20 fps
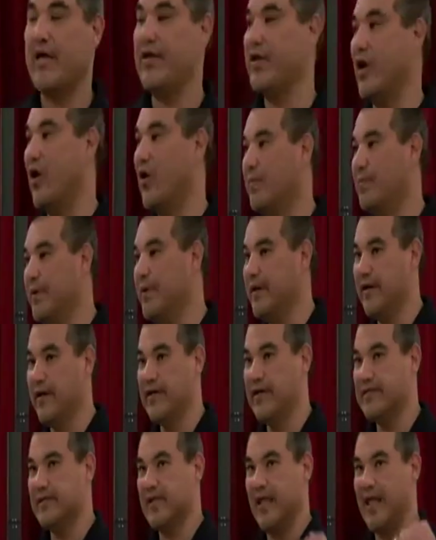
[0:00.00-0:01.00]
don't
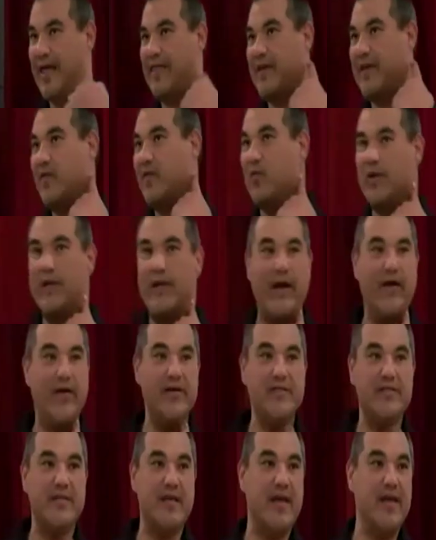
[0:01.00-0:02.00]
because I think what Gary
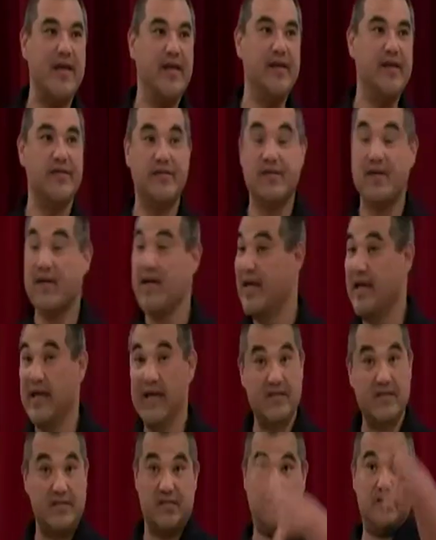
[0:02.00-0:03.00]
said is
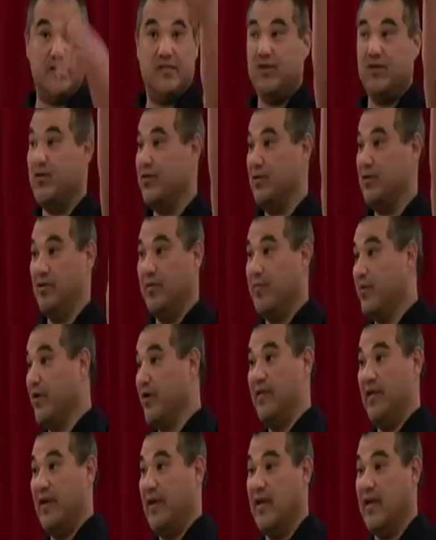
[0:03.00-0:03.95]
it's you're breathing